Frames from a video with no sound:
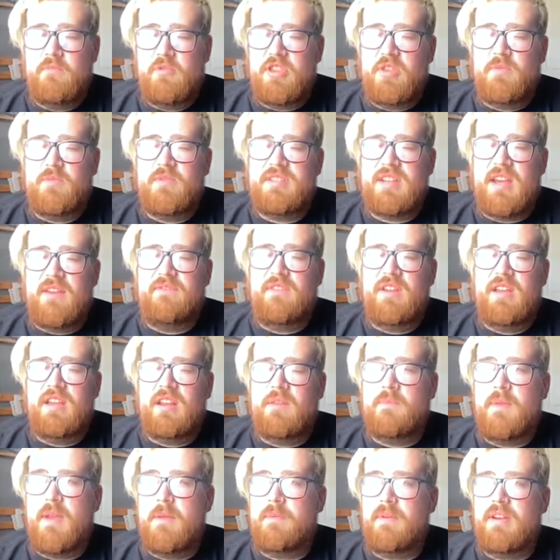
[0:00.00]
But there was definitely
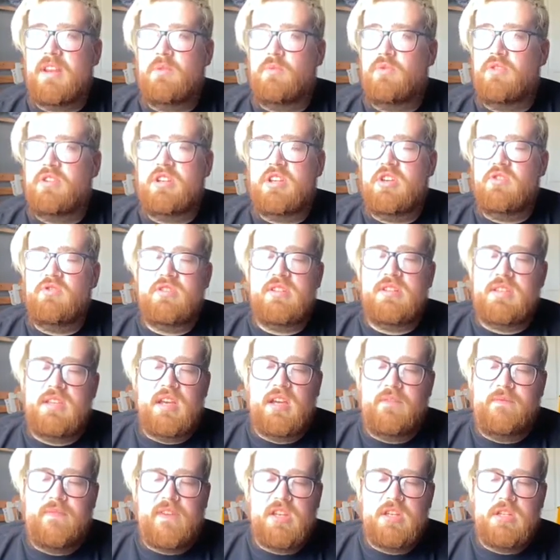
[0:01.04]
like people you wouldn't usually see at
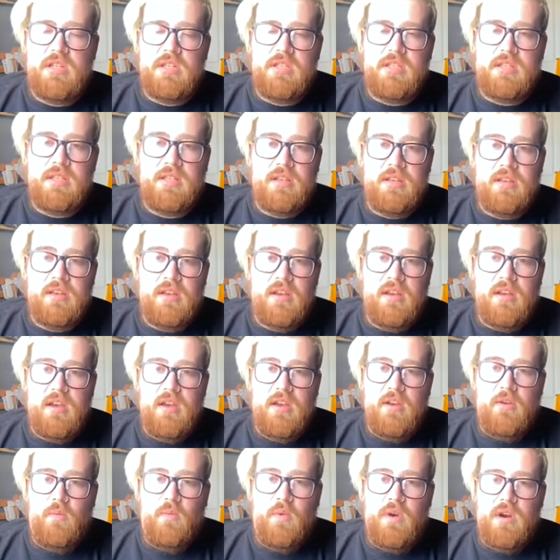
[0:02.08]
conventions.
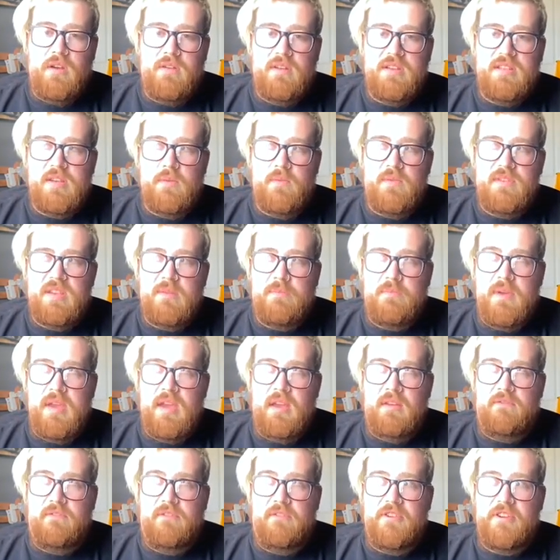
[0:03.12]
Whereas it was a
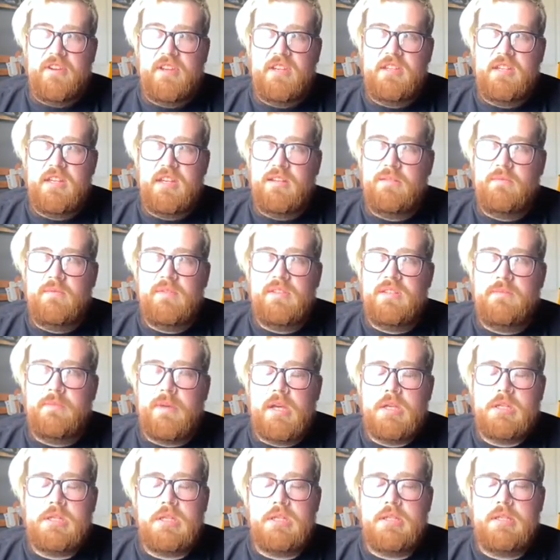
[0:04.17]
big fucking deal when
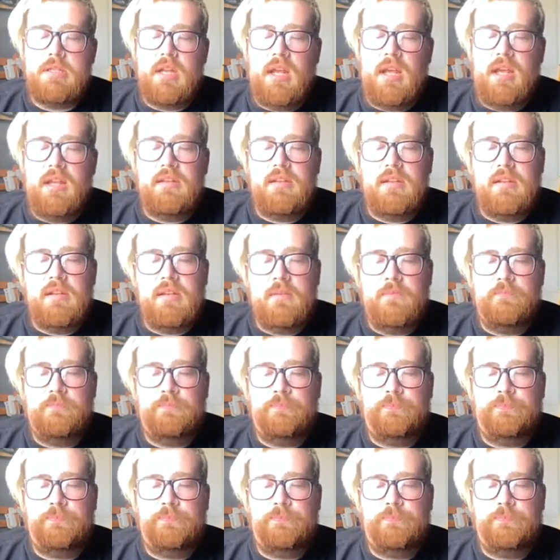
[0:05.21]
Sebastian Stan did it,